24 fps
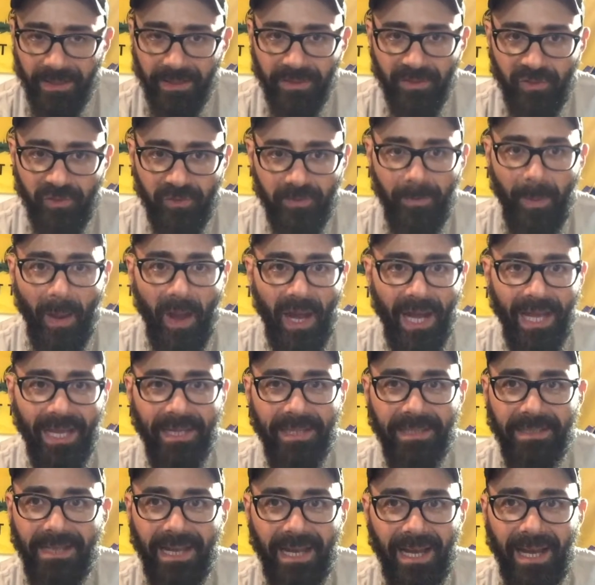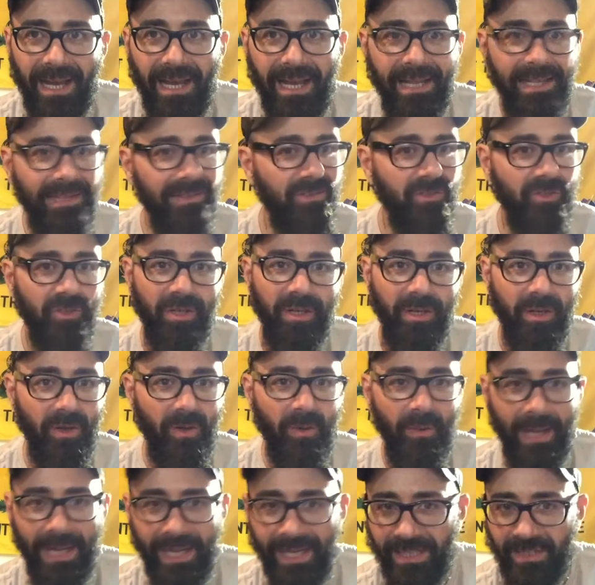spy guys, you
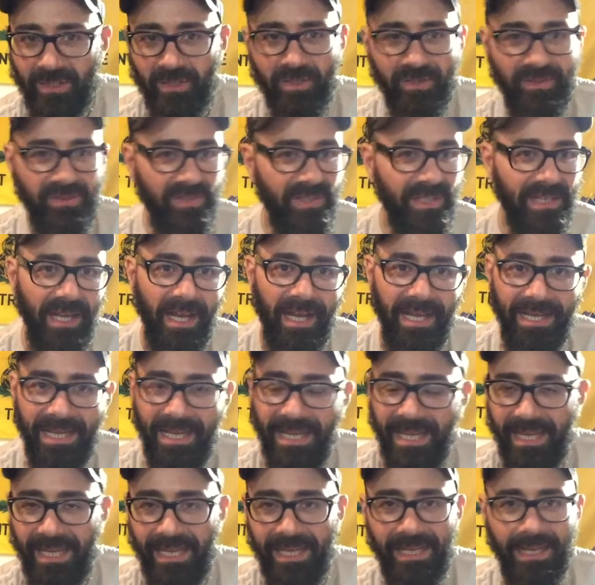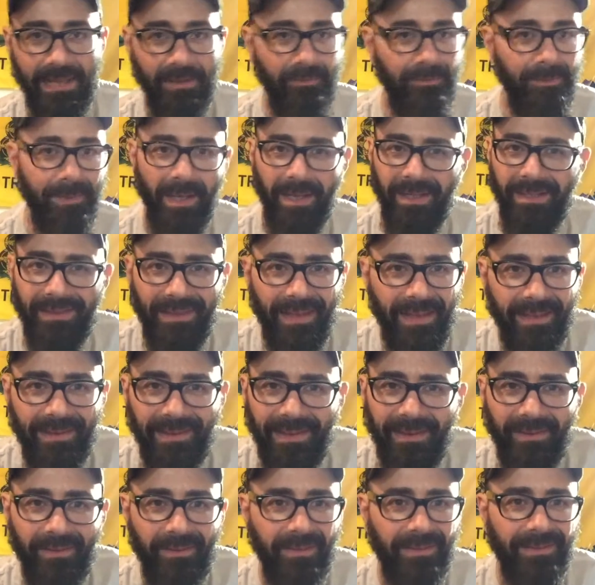know, agent CIA, FBI,
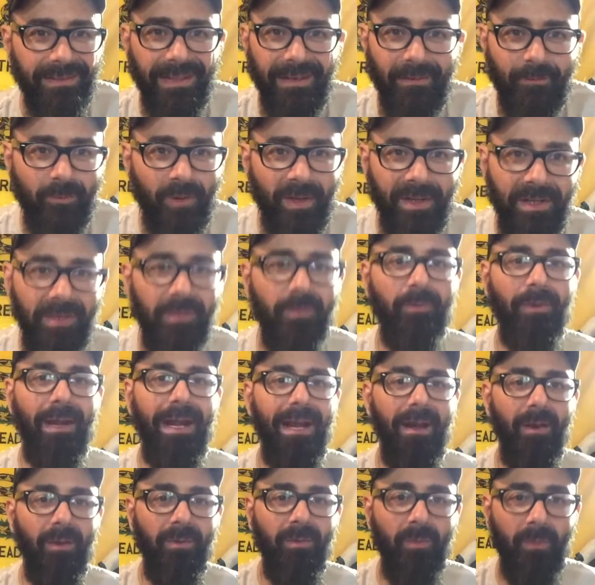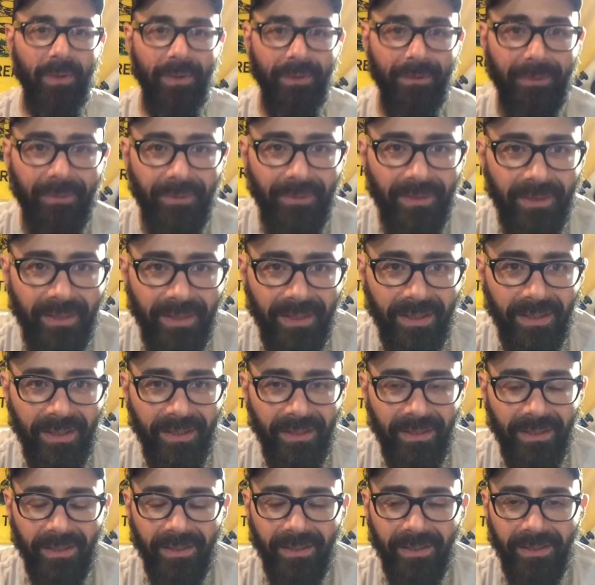they're running around with,
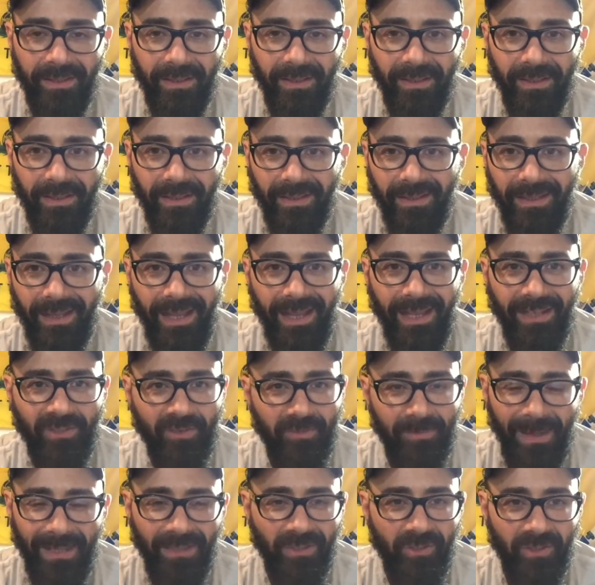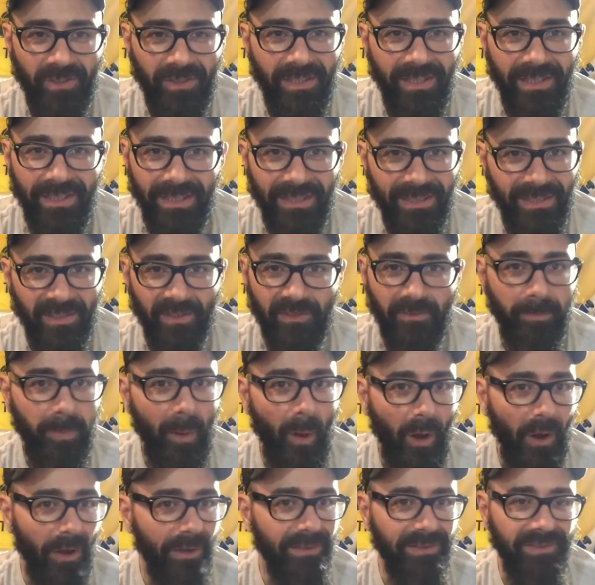especially in this
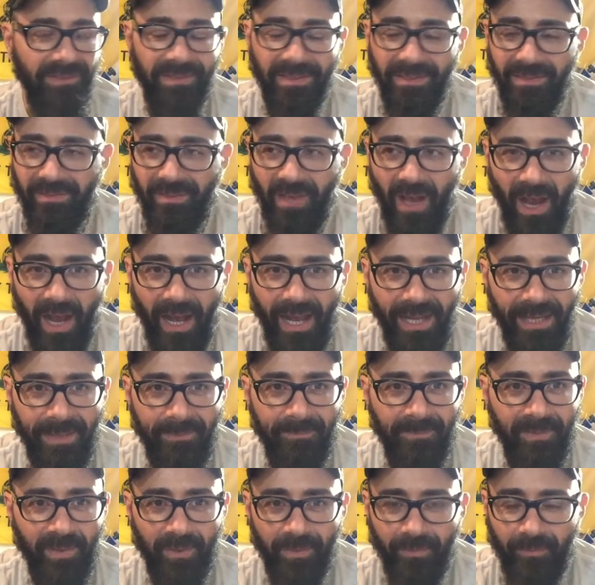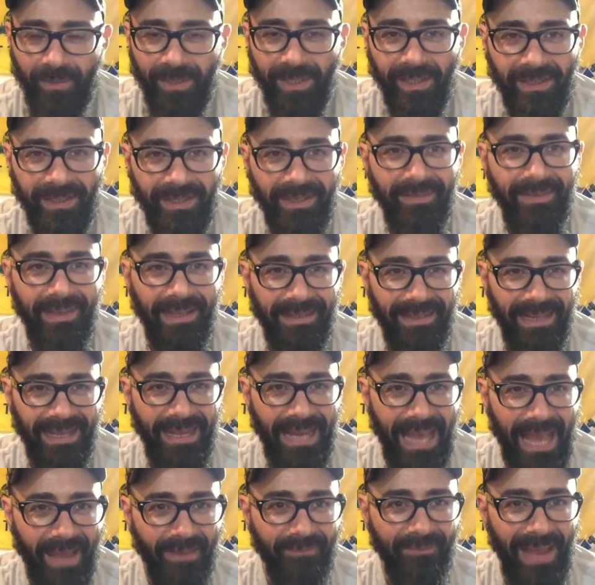partisan time, really, they
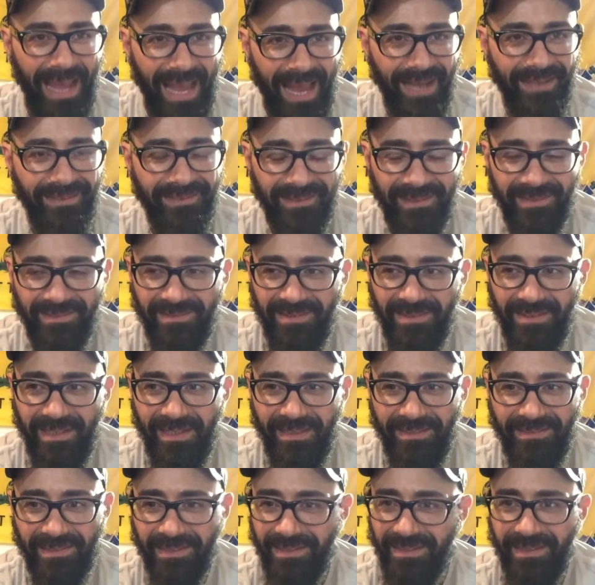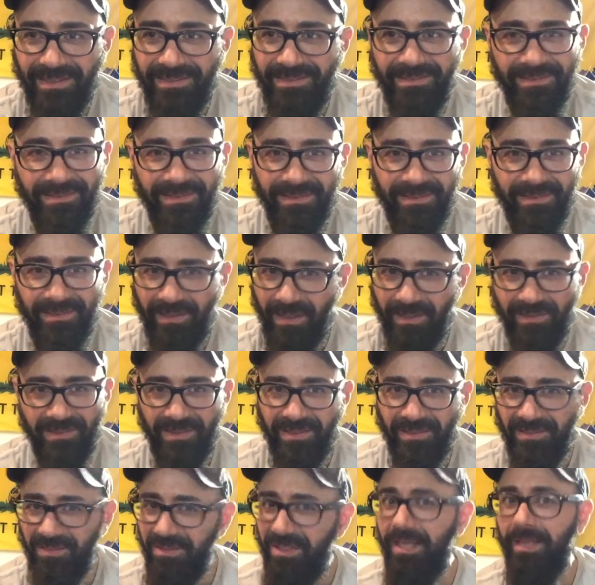have access to this, and this
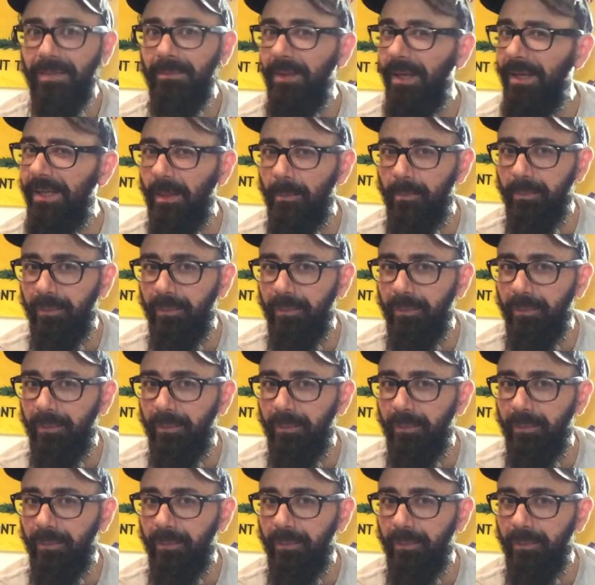doesn't seem like a